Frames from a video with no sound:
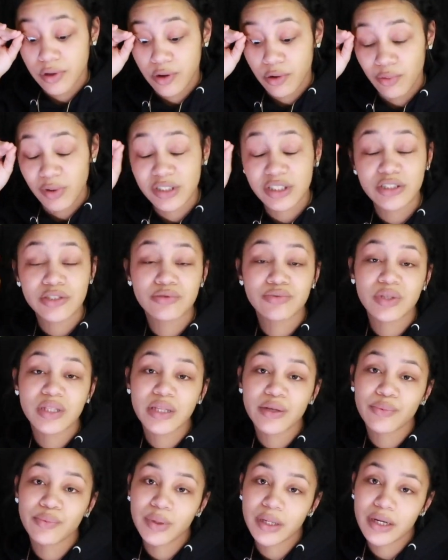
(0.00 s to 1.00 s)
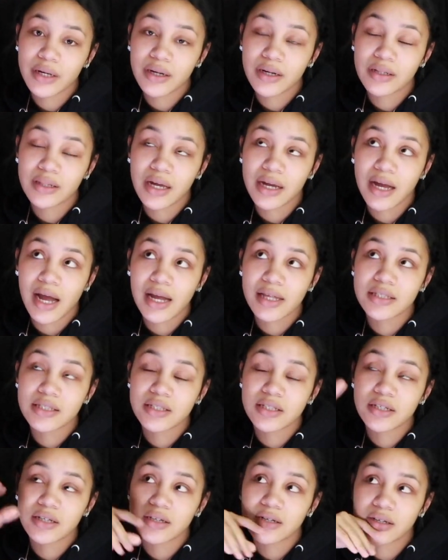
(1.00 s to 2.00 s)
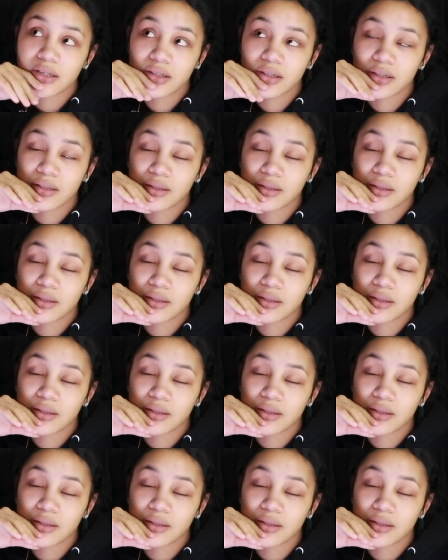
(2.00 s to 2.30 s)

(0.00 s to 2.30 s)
which is really weird. Like I took